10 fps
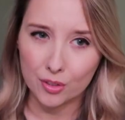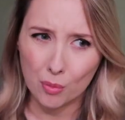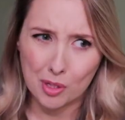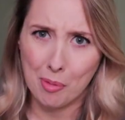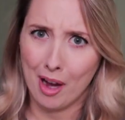so
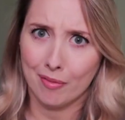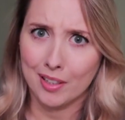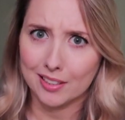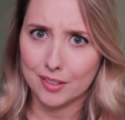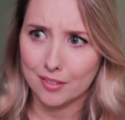it was
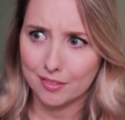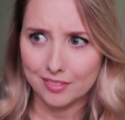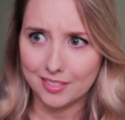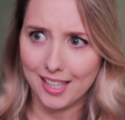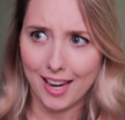perfect
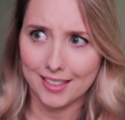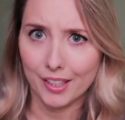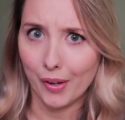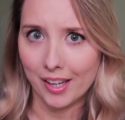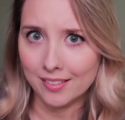to hide
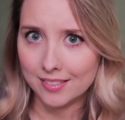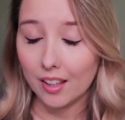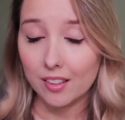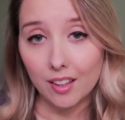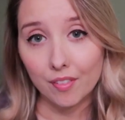out in.
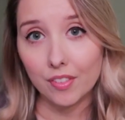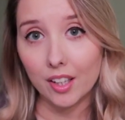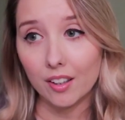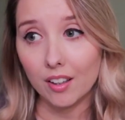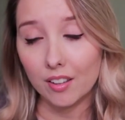And they lived
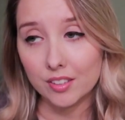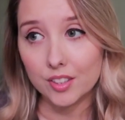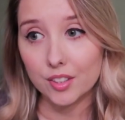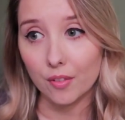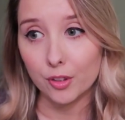there
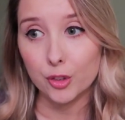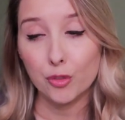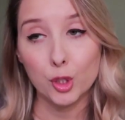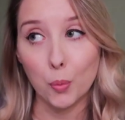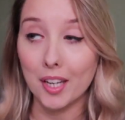undiscovered
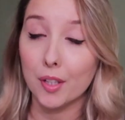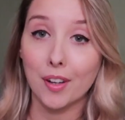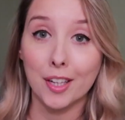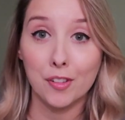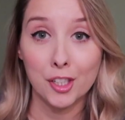for
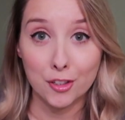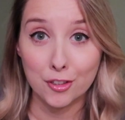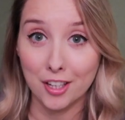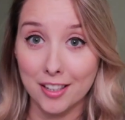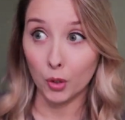25
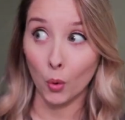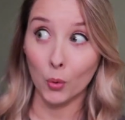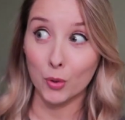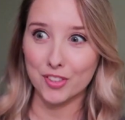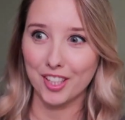years.
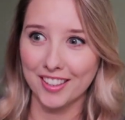Goals!